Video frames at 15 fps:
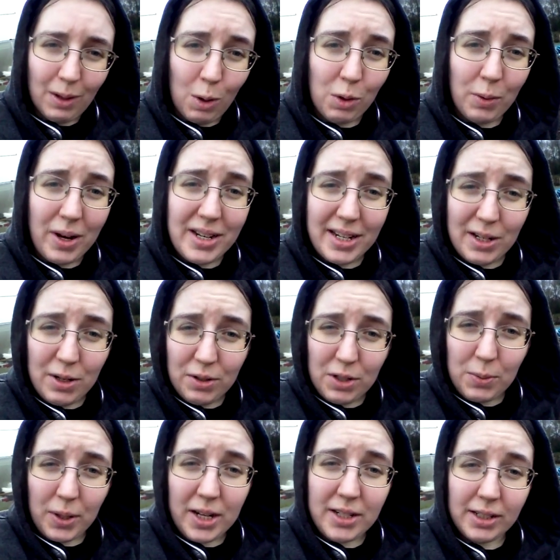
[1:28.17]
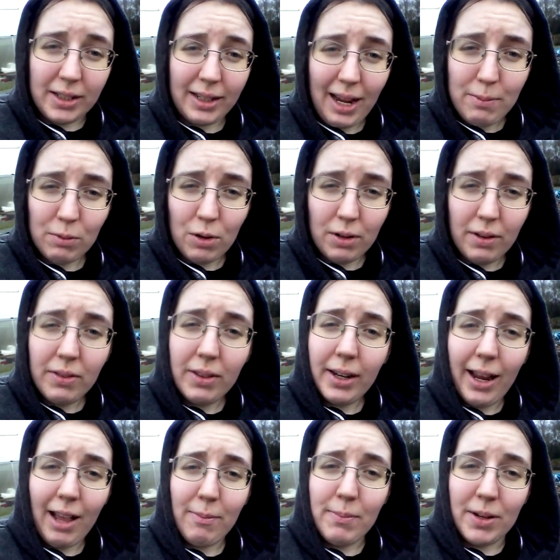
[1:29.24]
Although I did notice when I turned the camera on that I
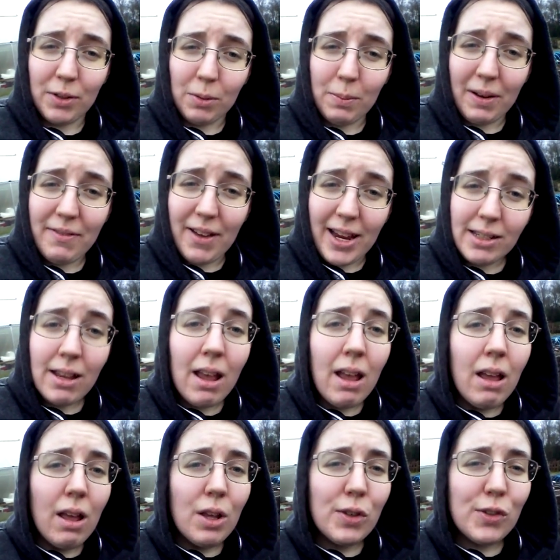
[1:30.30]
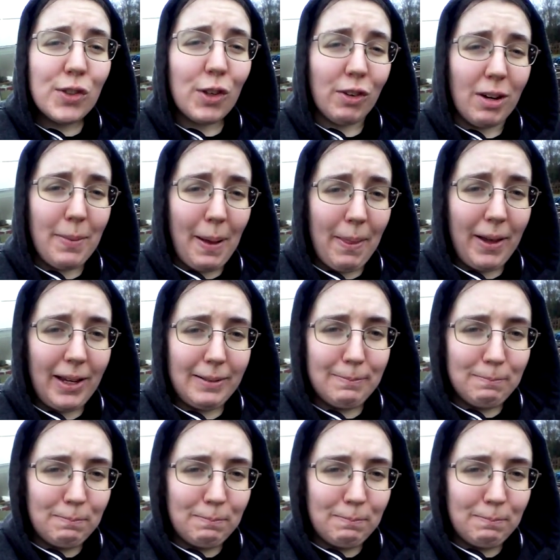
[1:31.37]
have mud on my face. Sorry about that.